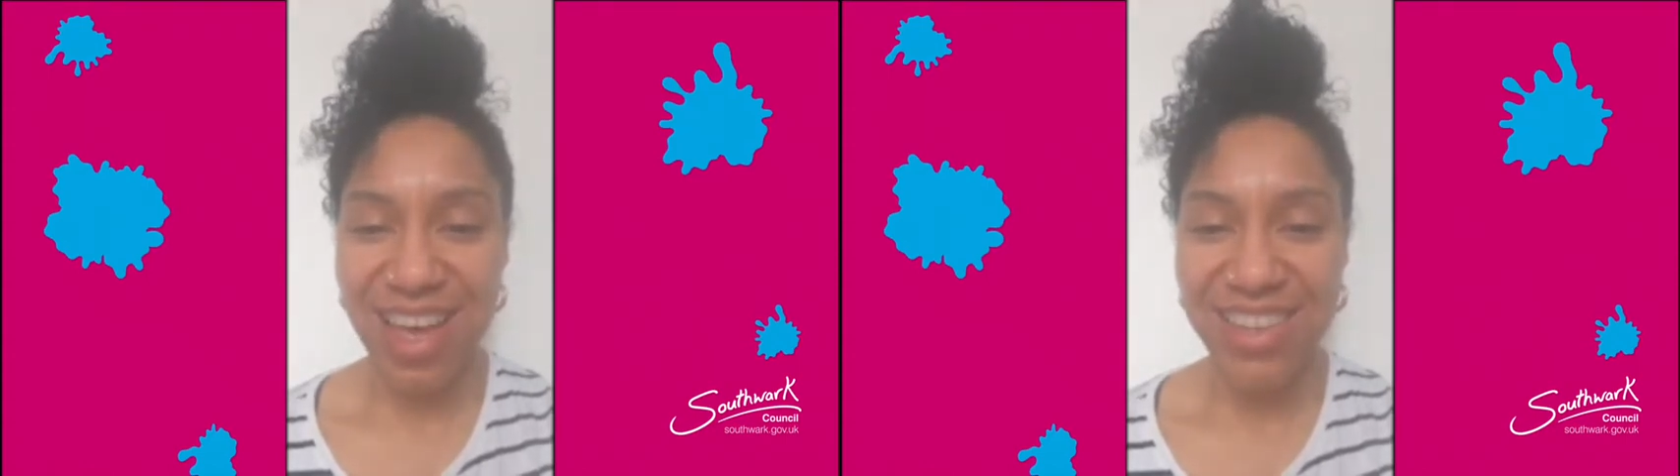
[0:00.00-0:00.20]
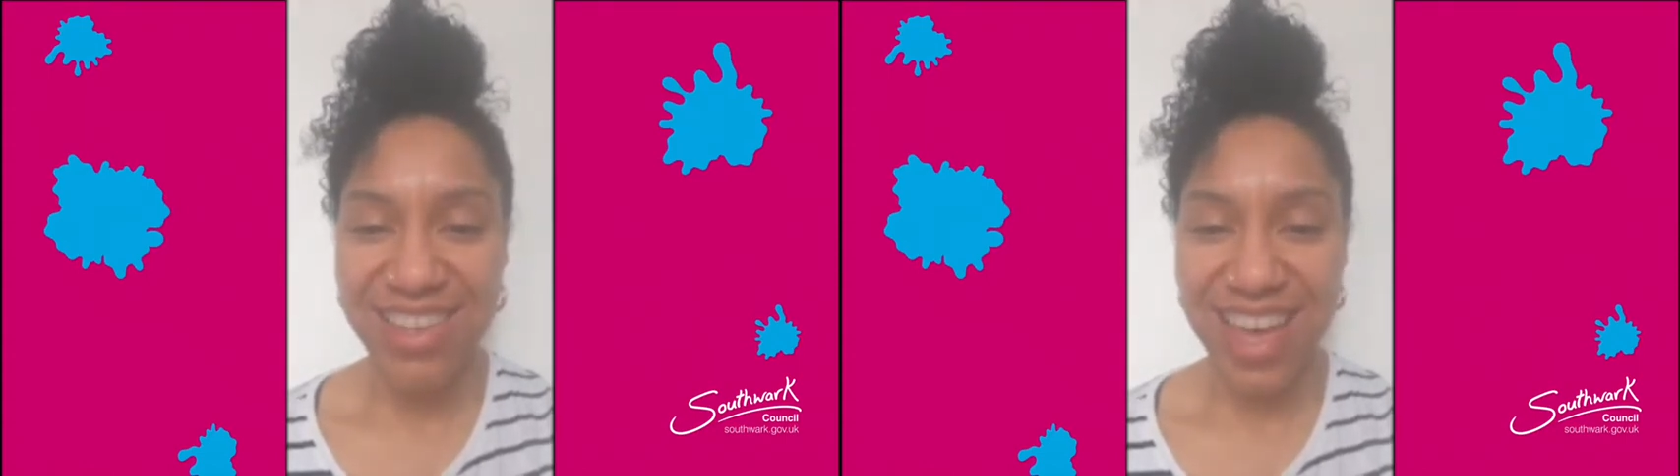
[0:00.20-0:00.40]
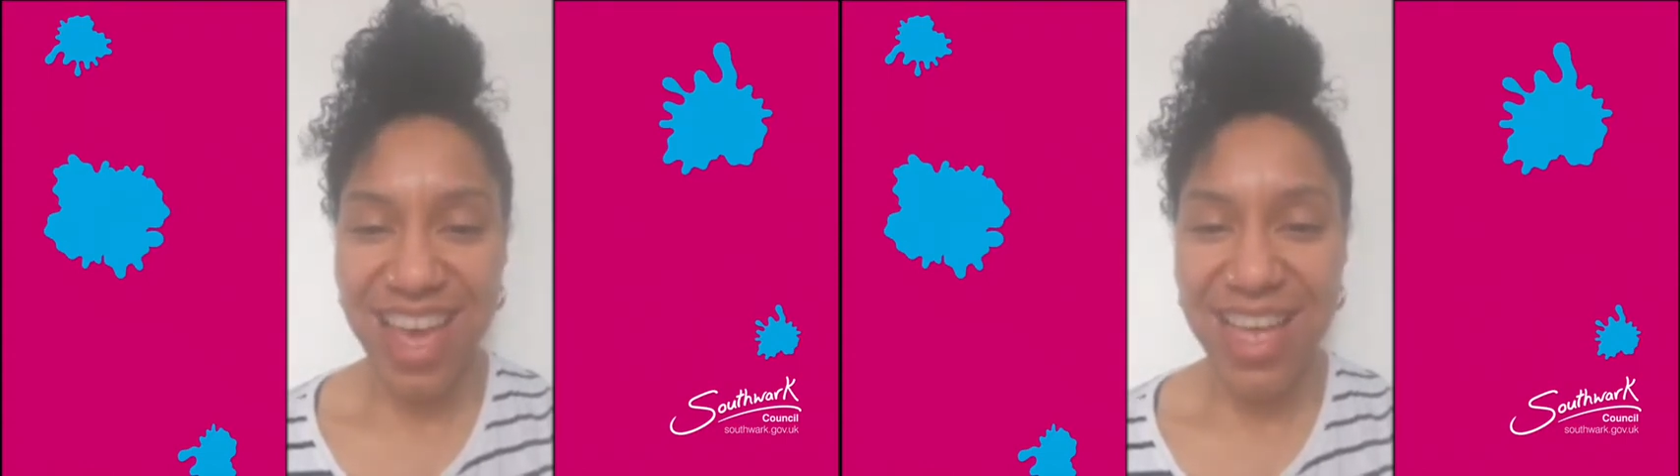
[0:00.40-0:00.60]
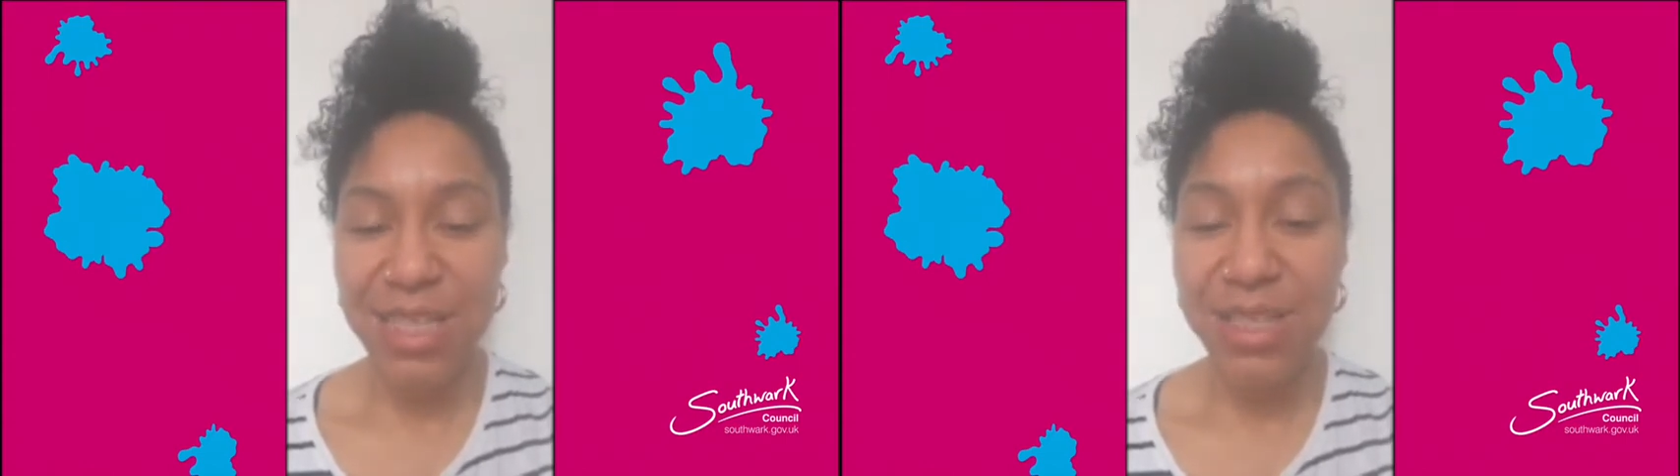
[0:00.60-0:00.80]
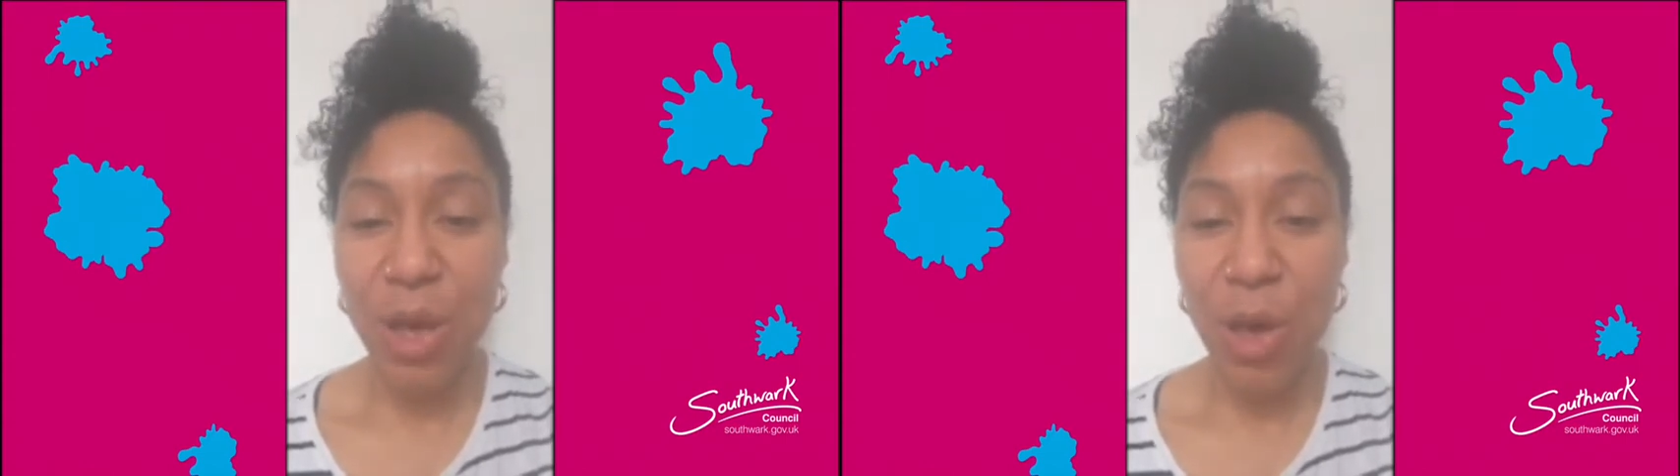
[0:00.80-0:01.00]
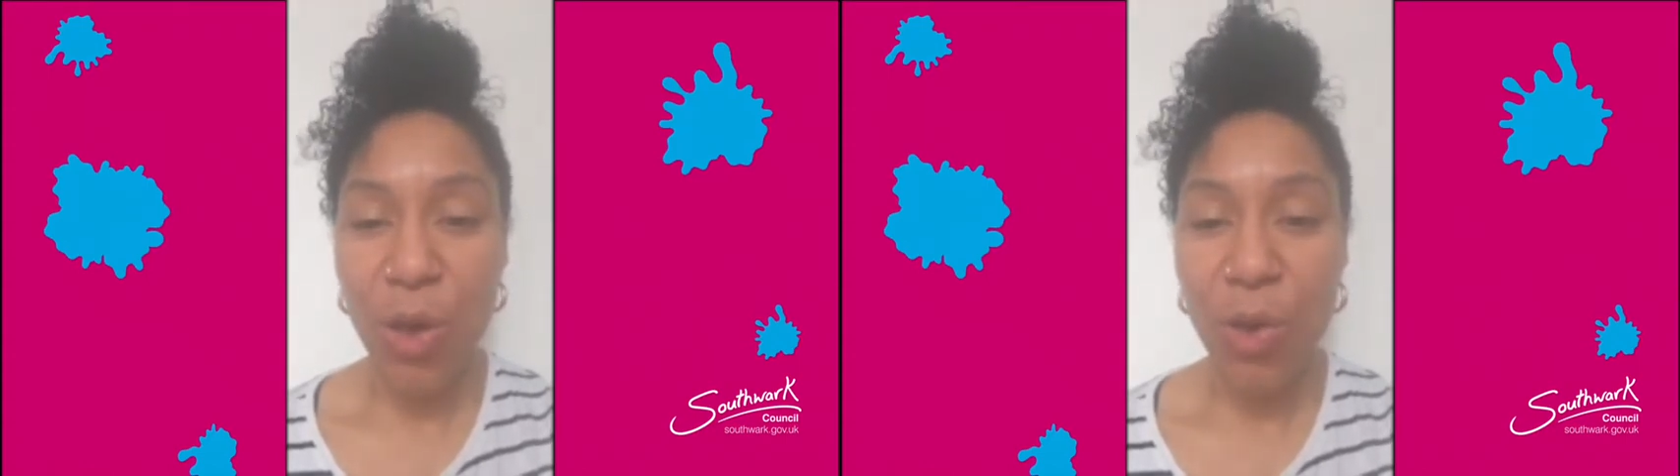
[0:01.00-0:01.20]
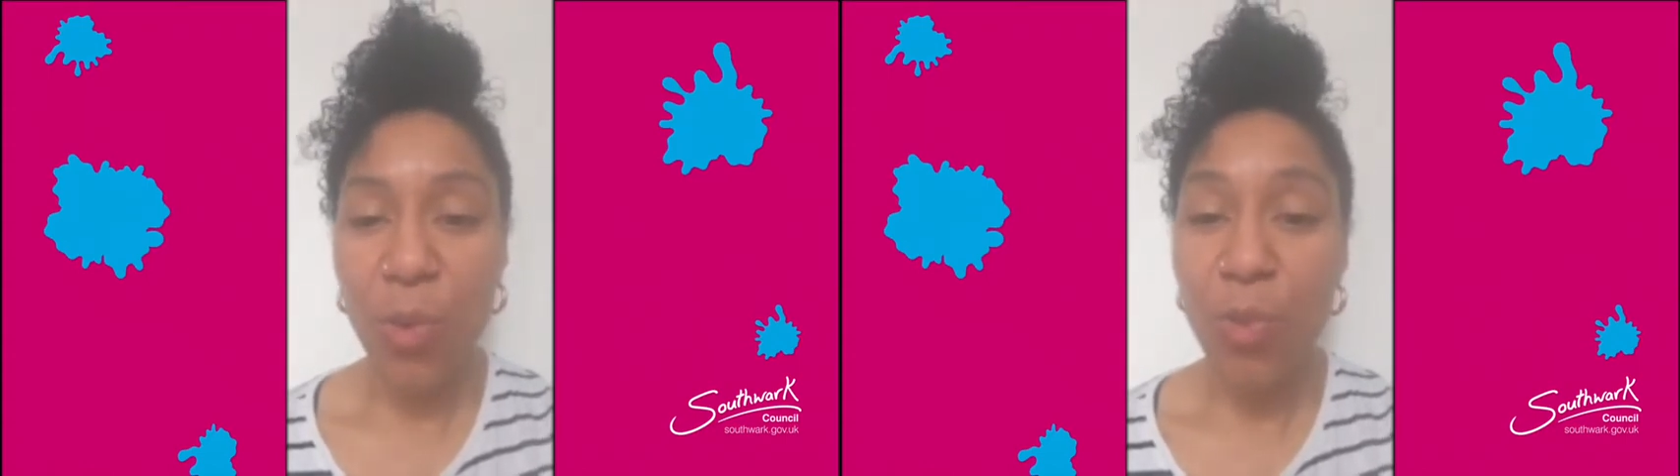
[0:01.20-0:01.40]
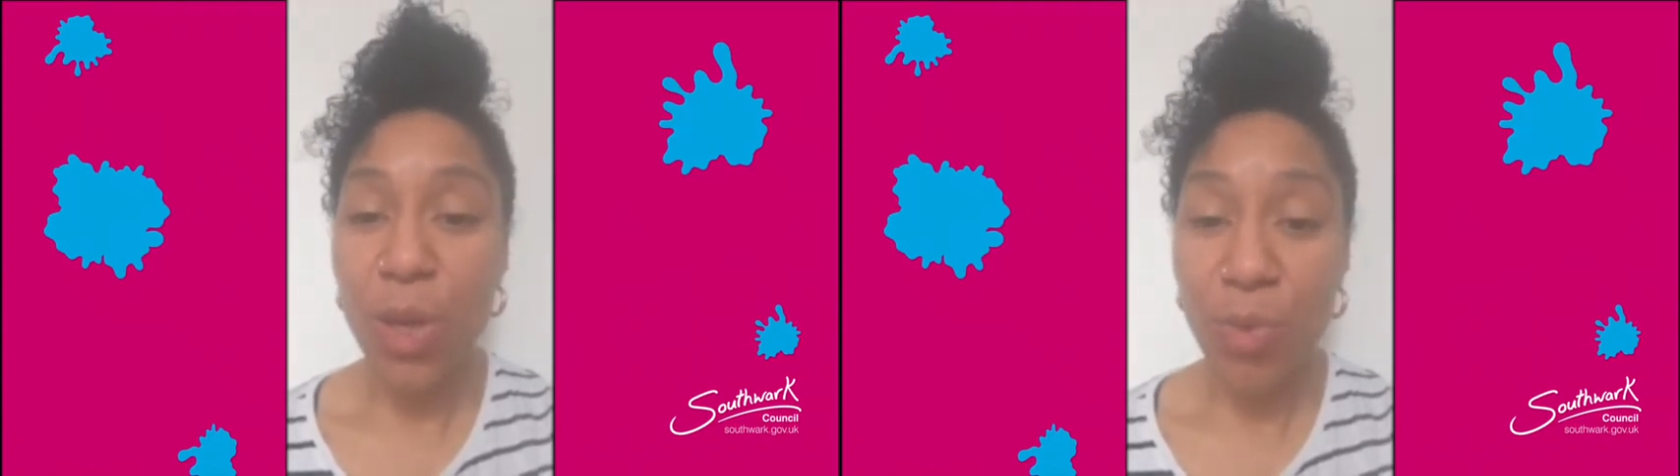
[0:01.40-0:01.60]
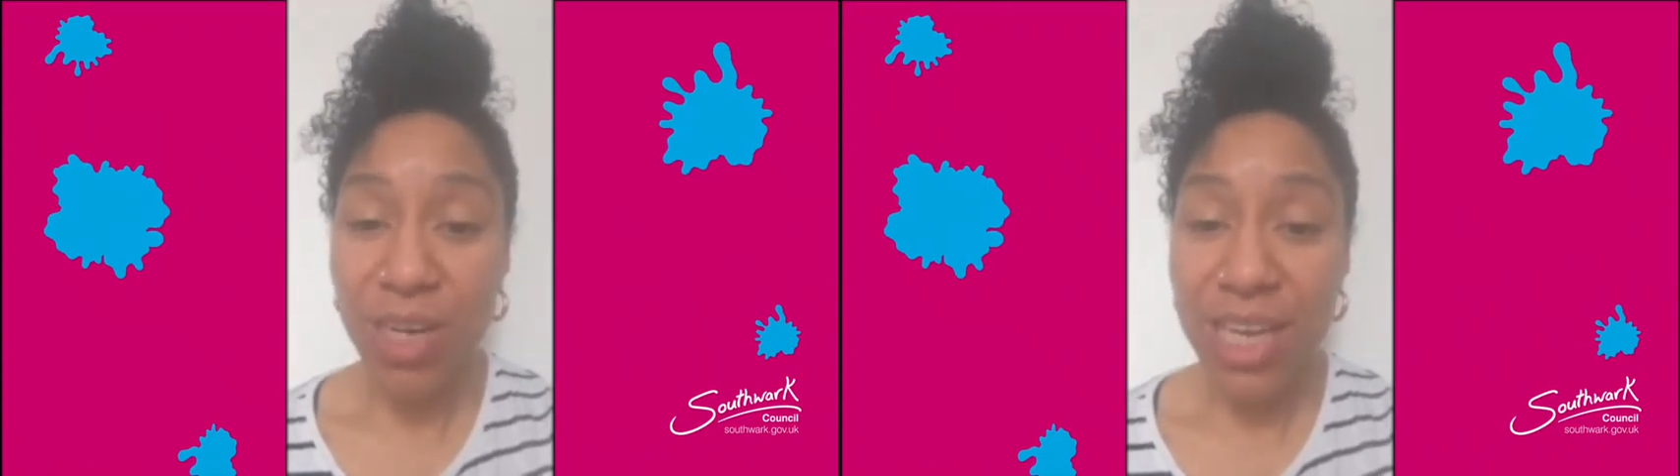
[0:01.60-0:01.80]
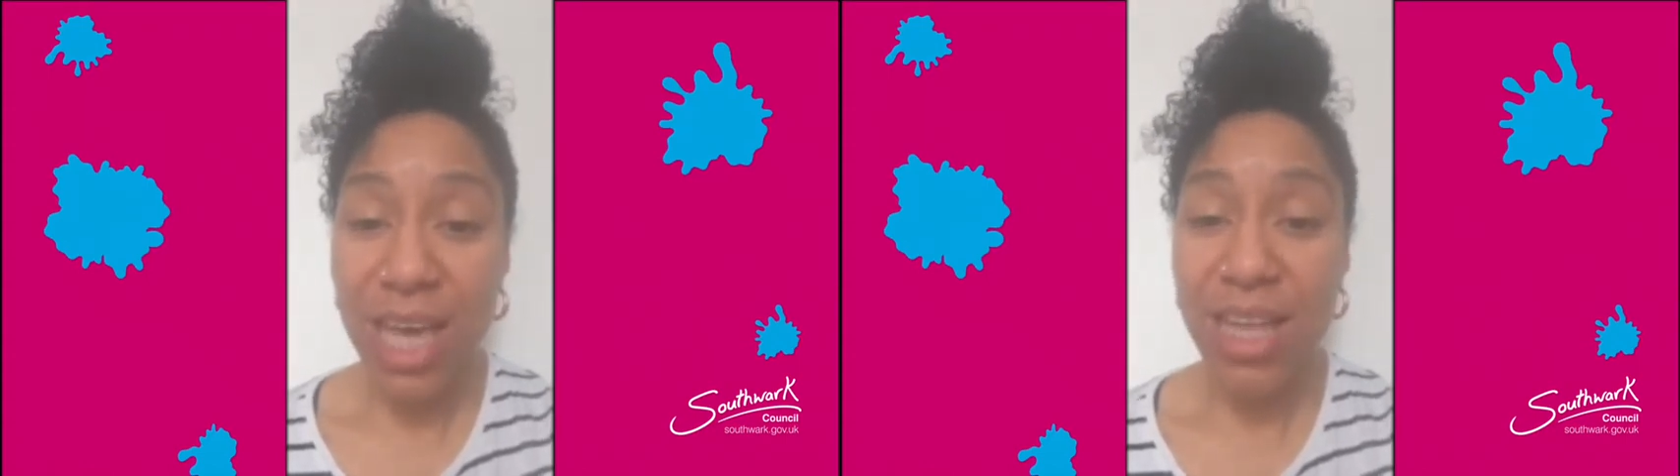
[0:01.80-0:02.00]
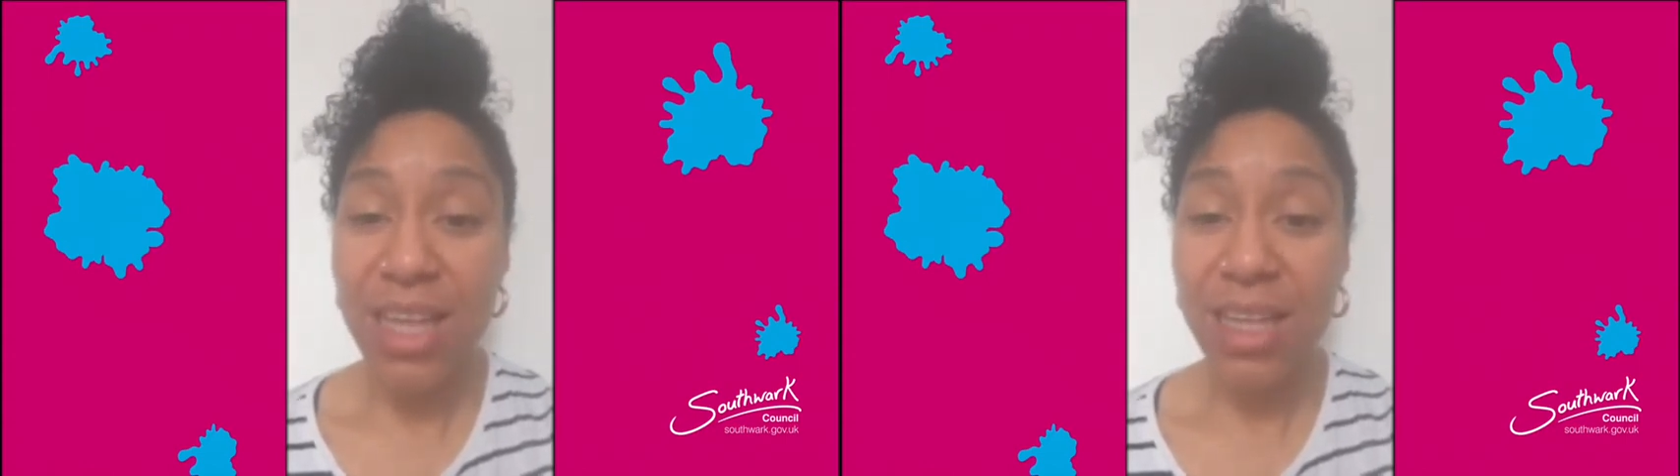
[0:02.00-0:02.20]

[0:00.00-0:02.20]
Okay, so we want to get